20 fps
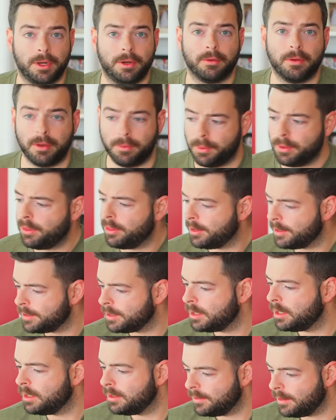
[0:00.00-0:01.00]
agree with.
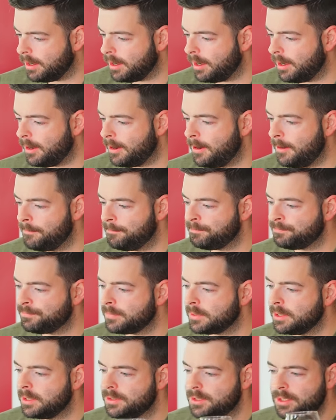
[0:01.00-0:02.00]
Um,
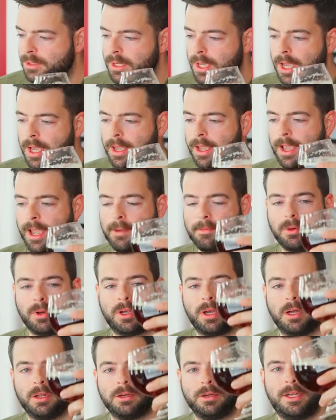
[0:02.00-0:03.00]
so yeah, amber
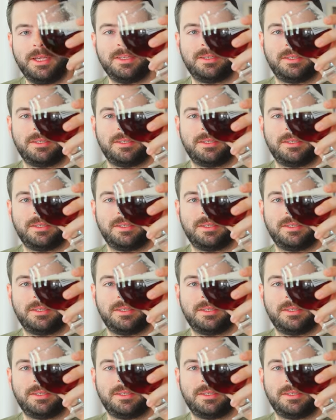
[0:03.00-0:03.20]
color. He